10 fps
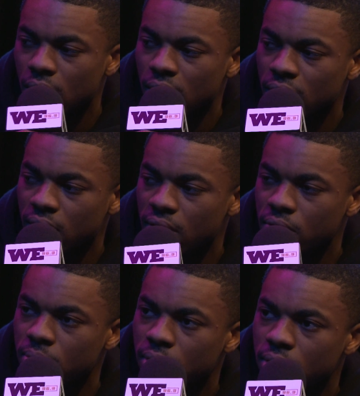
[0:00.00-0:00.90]
like
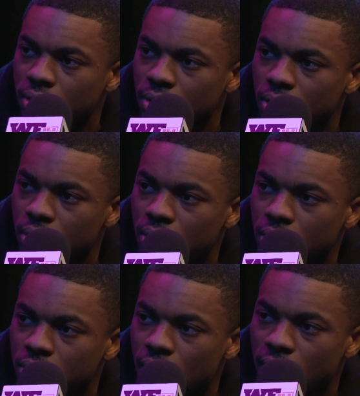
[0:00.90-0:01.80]
everywhere.
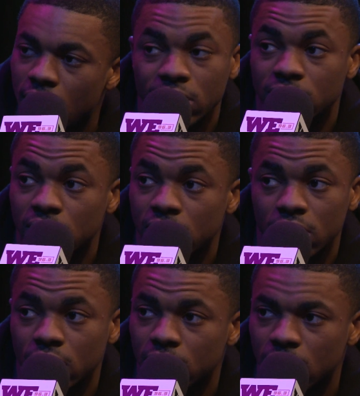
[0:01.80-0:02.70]
It's like, honestly,
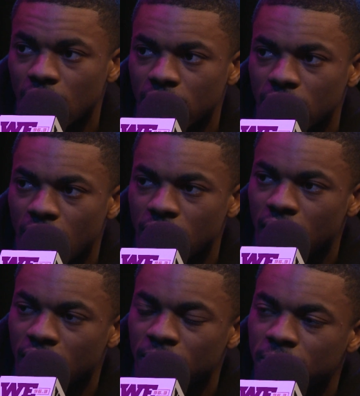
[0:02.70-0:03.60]

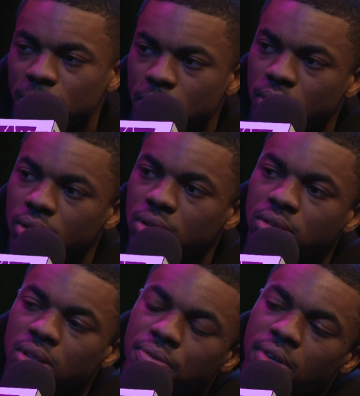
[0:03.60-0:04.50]
I can't really pick.
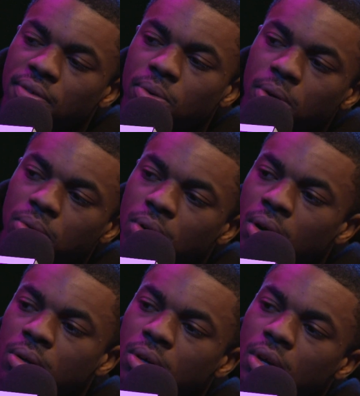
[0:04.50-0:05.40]
It's different everywhere you
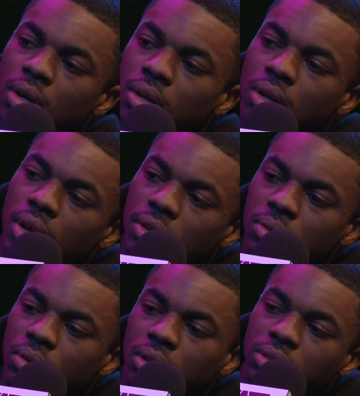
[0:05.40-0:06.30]
go, and
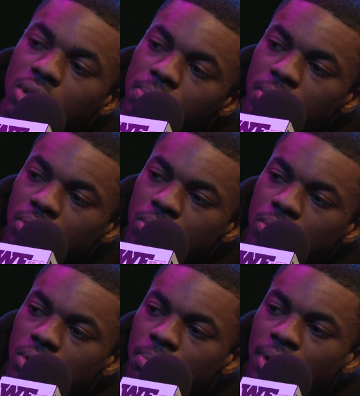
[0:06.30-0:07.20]
you learn something new
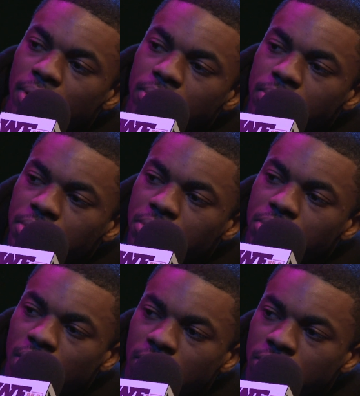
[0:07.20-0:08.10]
about what you're
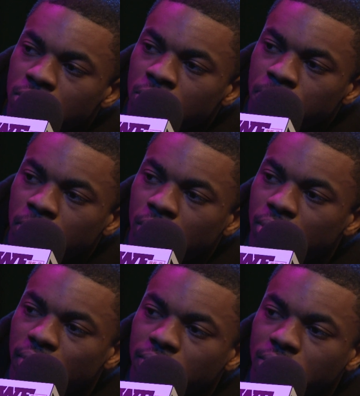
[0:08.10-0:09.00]
trying to, pull
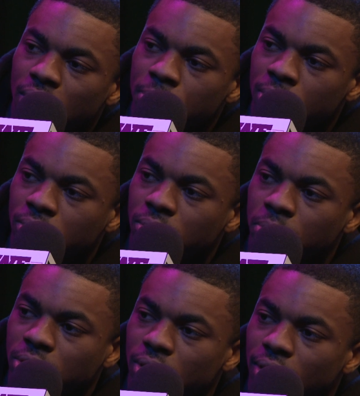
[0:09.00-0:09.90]
off every time you go
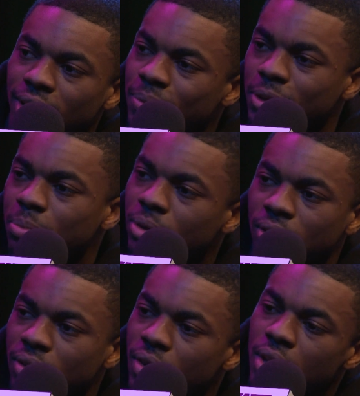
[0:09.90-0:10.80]
somewhere. So I can't really pull
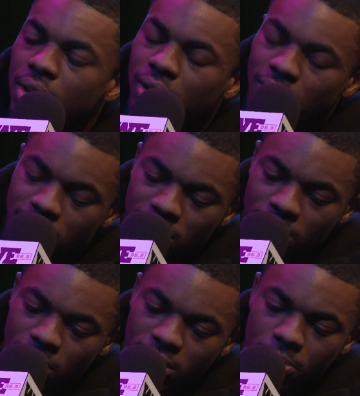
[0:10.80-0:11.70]
off. A lot of
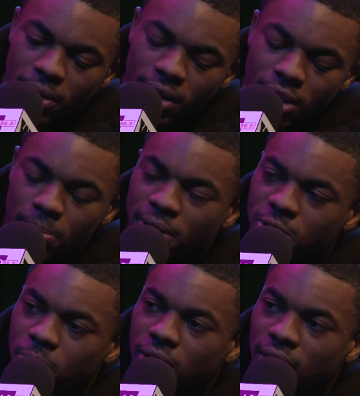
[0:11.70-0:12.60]
times you ask somebody that, they might
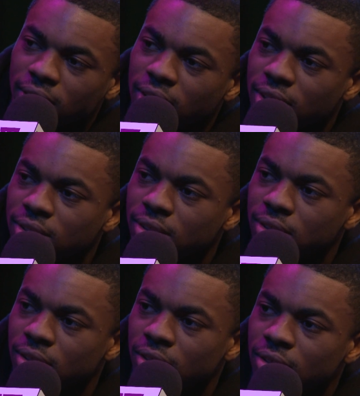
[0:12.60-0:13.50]
just pick like the
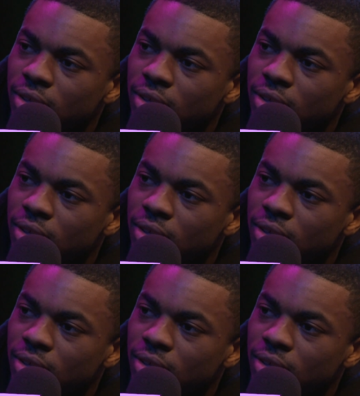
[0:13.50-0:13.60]
easiest city,